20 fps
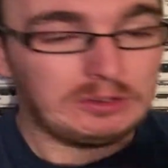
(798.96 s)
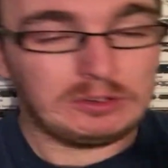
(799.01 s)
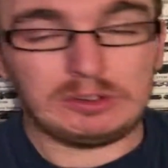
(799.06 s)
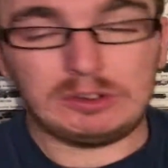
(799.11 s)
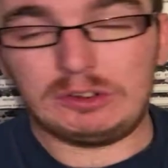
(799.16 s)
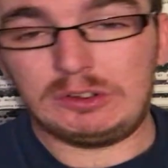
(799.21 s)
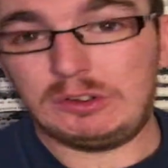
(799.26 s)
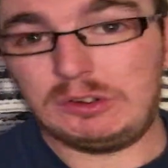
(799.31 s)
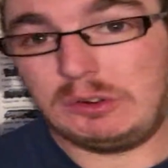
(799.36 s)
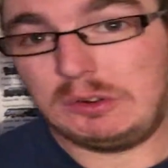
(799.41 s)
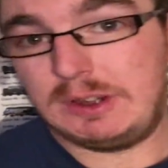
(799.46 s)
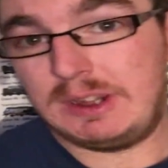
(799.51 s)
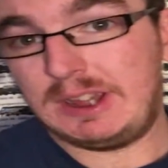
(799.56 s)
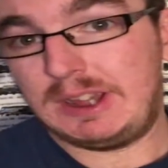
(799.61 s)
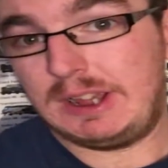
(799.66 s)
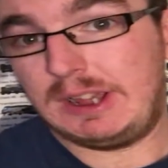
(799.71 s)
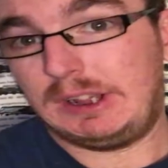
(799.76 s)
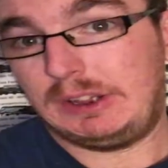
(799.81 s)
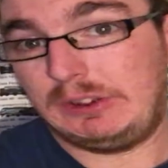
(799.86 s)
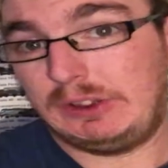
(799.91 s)
So, I
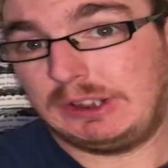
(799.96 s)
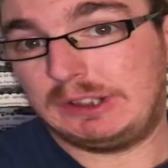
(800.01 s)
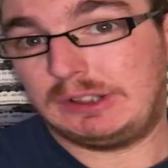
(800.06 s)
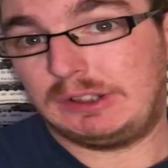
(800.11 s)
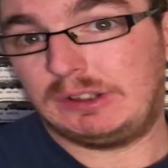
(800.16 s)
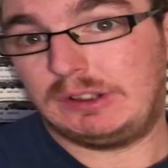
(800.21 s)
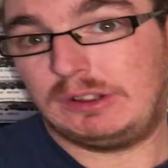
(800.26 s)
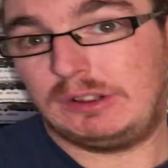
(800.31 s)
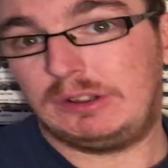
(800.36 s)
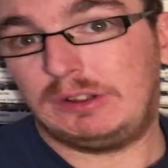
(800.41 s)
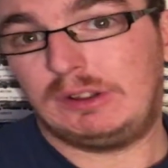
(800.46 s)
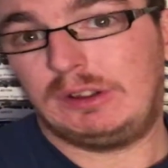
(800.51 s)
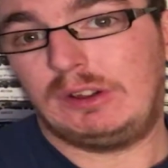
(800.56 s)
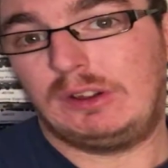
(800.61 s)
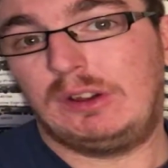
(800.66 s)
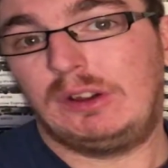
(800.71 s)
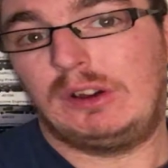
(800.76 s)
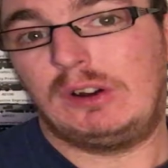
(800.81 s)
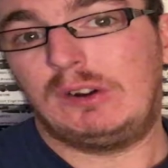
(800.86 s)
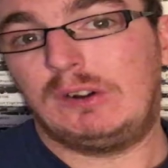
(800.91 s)

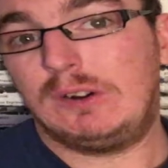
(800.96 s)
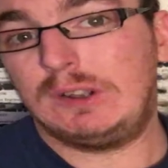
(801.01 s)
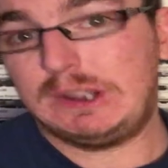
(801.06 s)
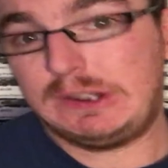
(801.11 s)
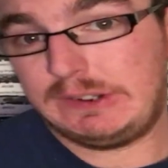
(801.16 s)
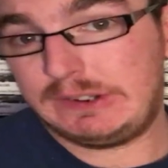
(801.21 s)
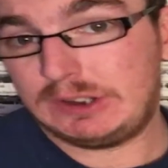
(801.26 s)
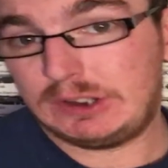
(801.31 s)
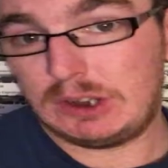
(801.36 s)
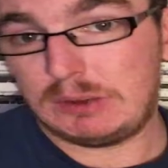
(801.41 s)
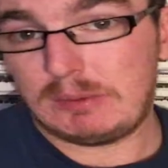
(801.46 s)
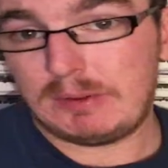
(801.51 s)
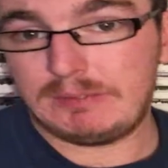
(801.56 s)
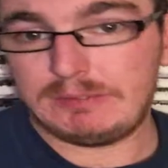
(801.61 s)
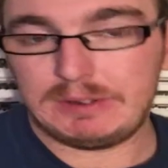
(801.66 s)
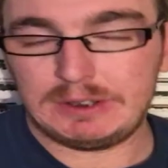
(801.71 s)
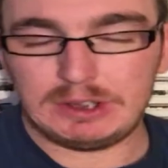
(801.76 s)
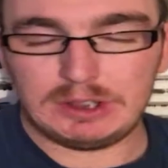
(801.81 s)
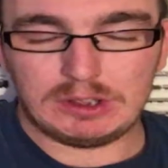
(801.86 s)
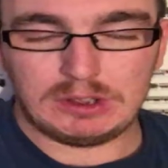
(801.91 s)
hope you enjoyed my
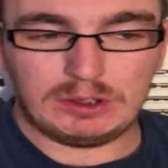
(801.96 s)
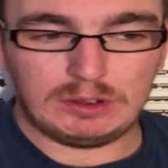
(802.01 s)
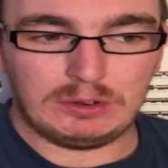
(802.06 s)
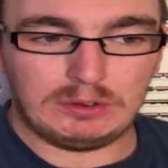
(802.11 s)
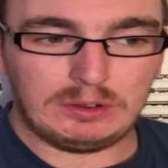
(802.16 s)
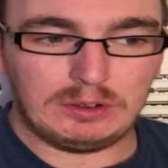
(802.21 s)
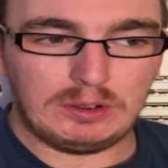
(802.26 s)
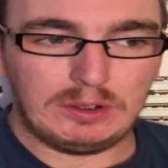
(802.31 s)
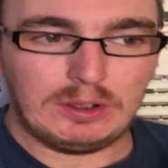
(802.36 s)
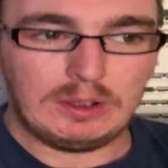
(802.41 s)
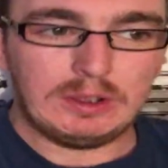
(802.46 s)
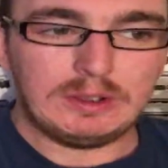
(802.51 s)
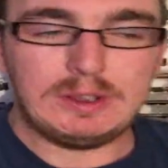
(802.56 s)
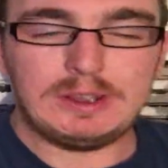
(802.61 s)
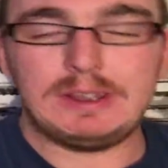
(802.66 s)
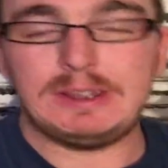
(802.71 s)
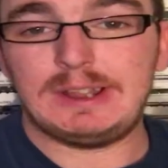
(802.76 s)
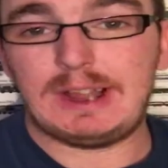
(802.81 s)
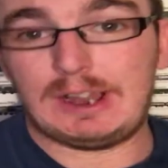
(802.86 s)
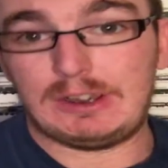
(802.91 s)
video.
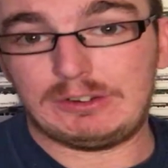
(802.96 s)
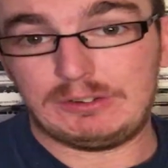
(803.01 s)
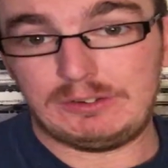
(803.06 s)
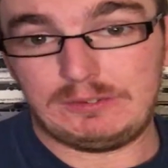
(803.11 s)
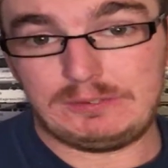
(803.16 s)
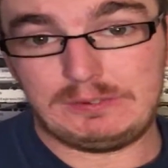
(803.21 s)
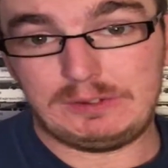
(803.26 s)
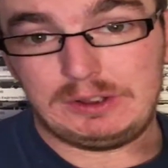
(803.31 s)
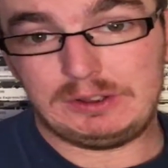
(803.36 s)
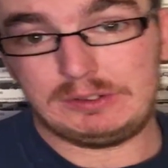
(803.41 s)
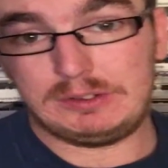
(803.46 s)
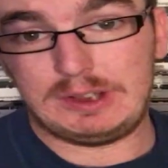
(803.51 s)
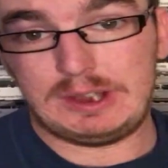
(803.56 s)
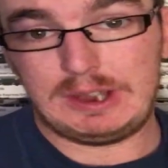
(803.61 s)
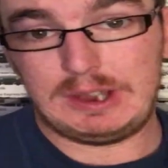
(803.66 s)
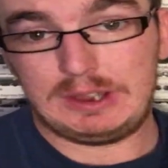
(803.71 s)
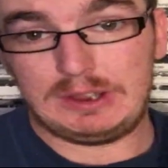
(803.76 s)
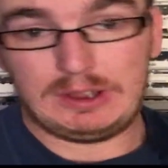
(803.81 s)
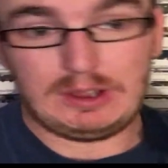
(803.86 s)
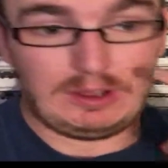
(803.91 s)
This is actually the first
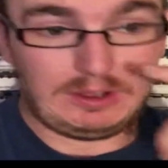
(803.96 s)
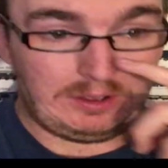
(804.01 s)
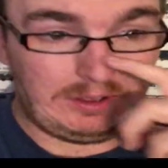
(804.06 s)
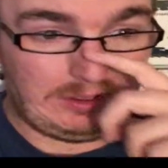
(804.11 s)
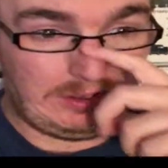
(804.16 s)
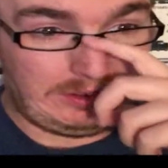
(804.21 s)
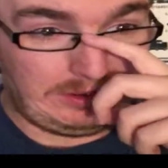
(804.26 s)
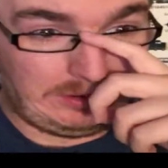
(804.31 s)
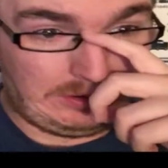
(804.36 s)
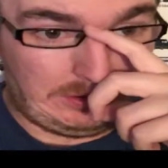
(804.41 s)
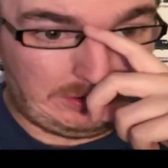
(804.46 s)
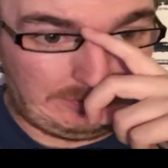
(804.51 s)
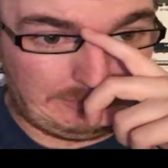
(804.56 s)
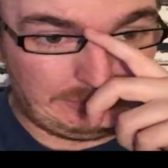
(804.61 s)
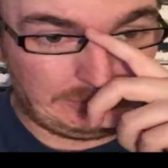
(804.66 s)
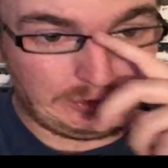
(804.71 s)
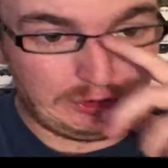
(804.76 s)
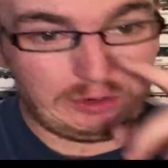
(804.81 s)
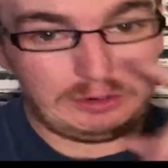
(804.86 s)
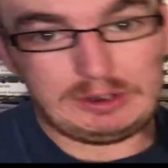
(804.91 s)
day of
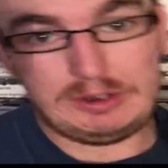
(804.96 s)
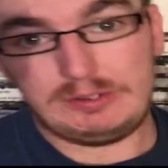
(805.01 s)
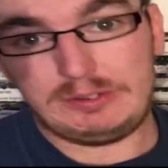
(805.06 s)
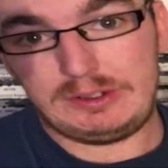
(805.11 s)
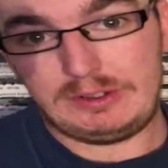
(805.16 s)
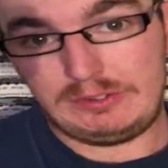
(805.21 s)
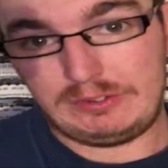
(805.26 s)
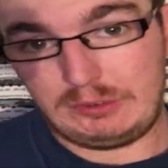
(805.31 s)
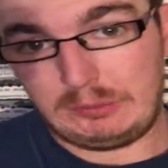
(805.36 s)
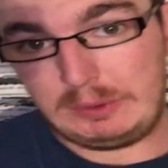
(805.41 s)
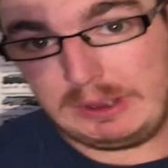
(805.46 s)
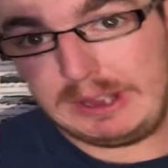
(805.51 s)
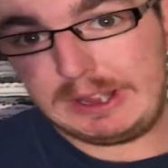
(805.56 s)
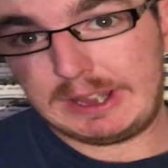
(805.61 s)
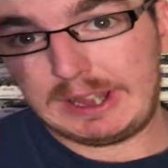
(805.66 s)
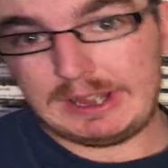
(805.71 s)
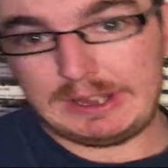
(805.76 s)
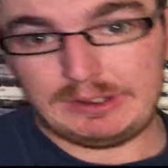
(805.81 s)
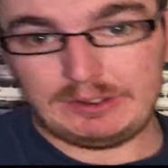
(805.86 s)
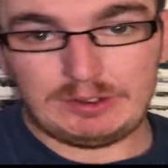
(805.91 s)
recording since the
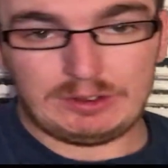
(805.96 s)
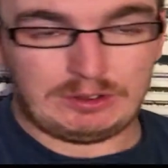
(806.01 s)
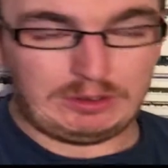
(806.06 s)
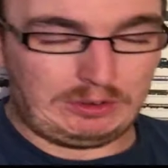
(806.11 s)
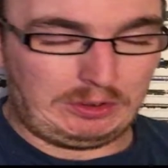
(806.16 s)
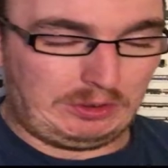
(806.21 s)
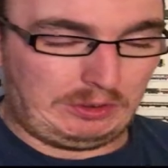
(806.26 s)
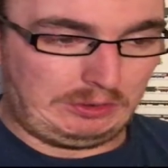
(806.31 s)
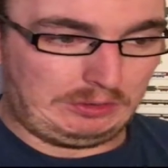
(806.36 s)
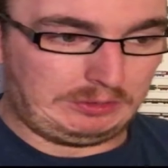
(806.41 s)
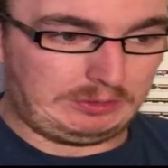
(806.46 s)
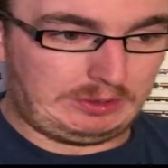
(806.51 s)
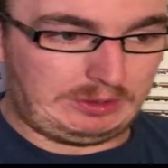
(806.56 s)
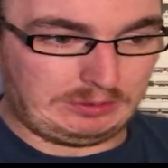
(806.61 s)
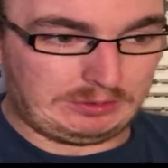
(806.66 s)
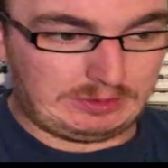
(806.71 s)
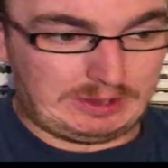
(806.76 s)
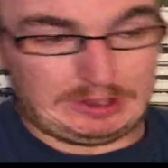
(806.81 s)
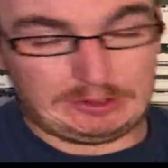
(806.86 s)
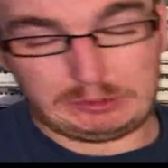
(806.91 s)
weekend, or since
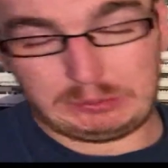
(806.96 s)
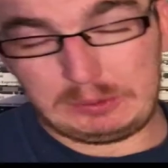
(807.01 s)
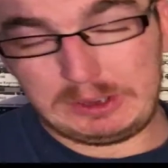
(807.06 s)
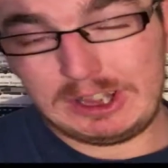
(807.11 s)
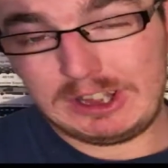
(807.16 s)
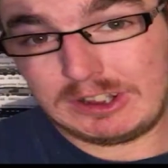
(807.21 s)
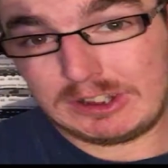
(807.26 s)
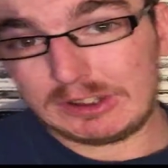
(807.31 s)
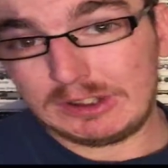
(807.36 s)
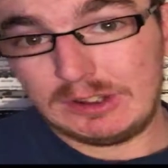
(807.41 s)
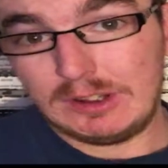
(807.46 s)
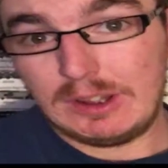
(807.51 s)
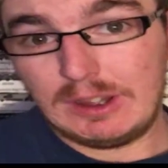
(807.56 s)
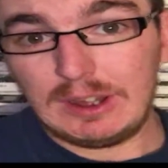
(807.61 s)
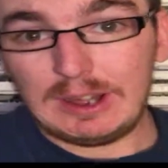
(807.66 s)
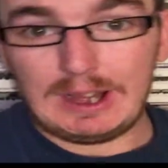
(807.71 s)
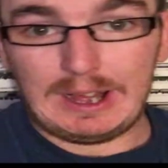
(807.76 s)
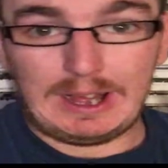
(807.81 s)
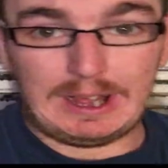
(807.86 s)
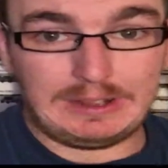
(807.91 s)
last week.
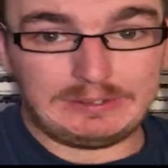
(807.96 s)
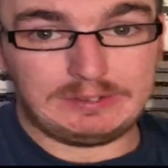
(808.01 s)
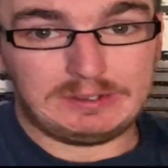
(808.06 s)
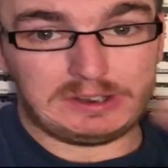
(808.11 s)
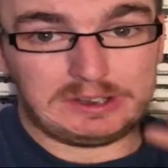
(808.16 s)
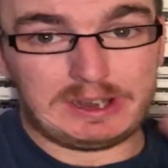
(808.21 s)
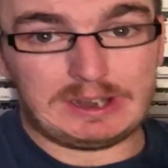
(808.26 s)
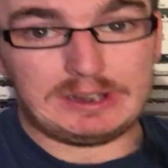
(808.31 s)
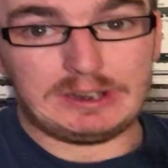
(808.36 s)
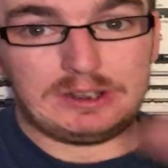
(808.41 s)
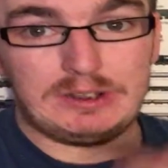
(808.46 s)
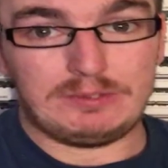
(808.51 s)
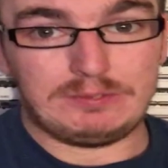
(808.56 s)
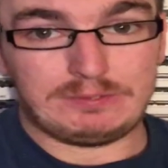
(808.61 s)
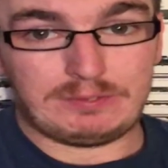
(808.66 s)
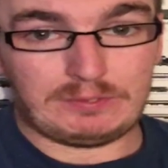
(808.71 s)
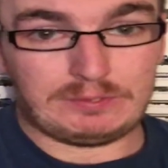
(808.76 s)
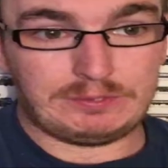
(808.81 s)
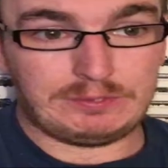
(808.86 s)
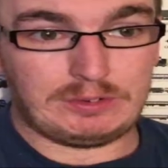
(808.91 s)
I did it as
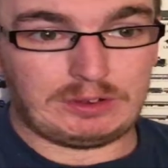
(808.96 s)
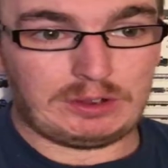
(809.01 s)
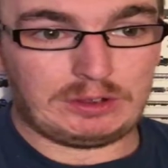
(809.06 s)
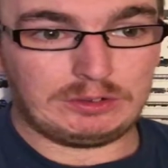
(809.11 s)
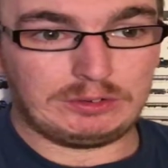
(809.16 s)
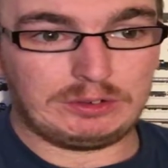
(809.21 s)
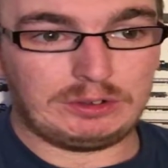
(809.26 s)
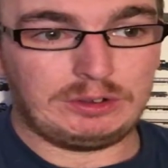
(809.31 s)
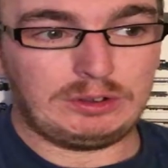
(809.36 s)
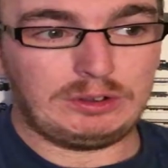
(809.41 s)
a vlog.